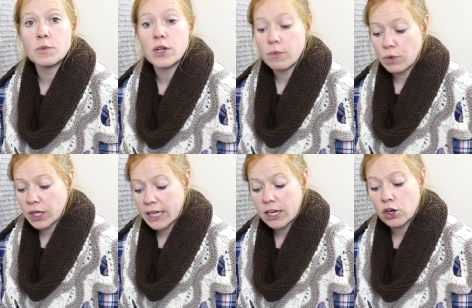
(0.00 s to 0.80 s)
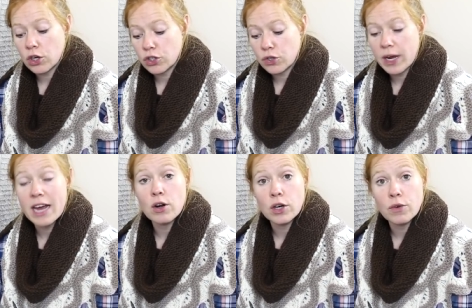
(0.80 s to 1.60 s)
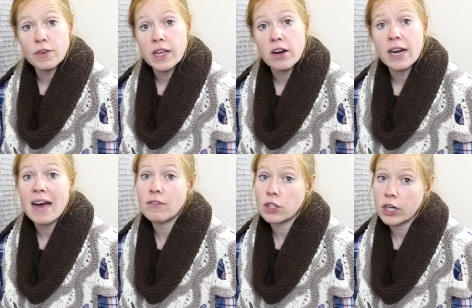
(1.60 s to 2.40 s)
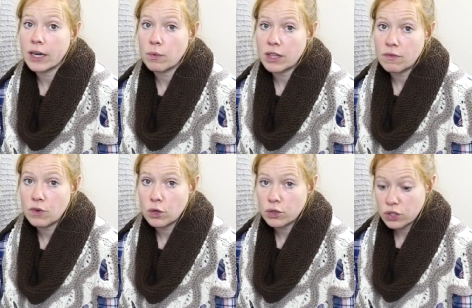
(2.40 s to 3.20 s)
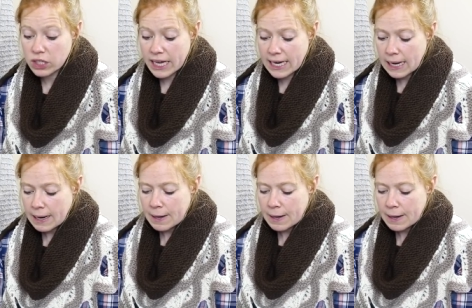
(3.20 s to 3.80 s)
So I really encourage you to head on over there and have a look at what the photos look like.